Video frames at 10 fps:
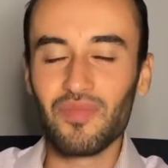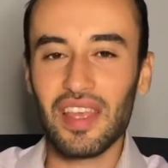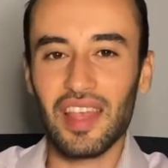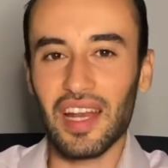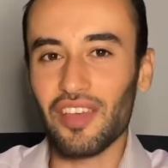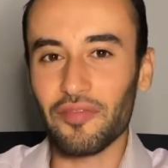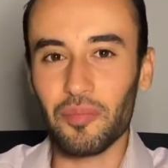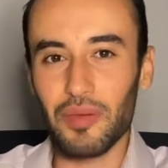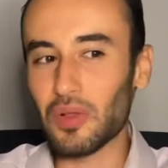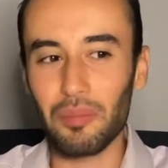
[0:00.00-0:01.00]
that if
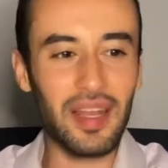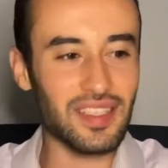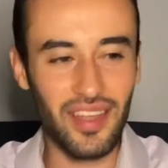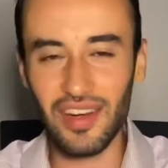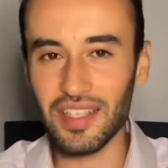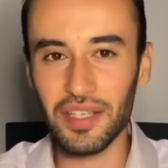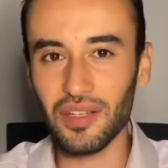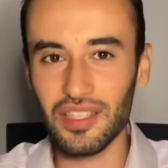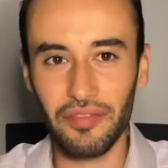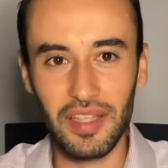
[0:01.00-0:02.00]
people met each other at
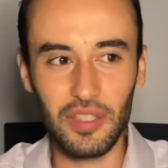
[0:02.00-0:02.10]
singles events,